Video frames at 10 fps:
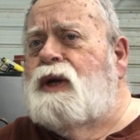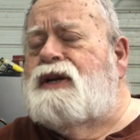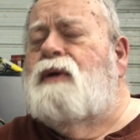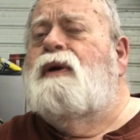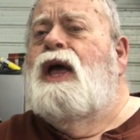
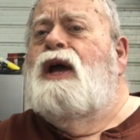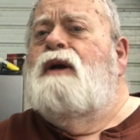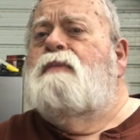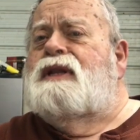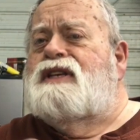window,
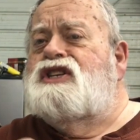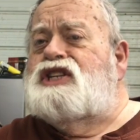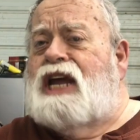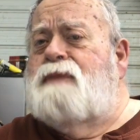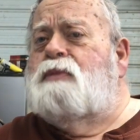but the
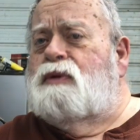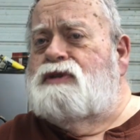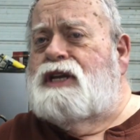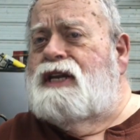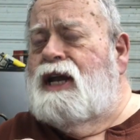
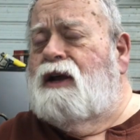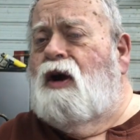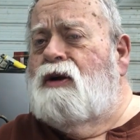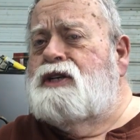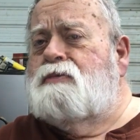staples in that
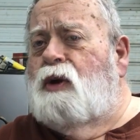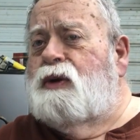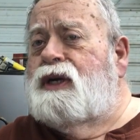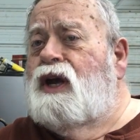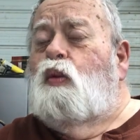garnish
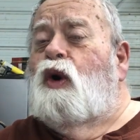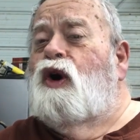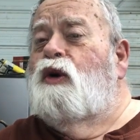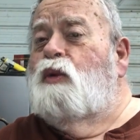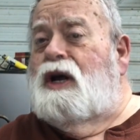molding
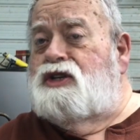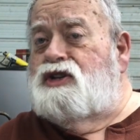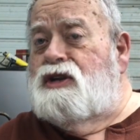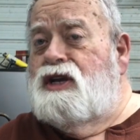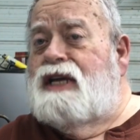were
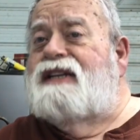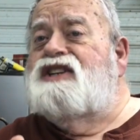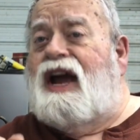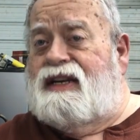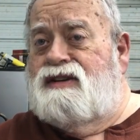rusted
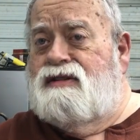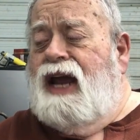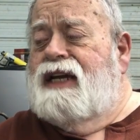tight,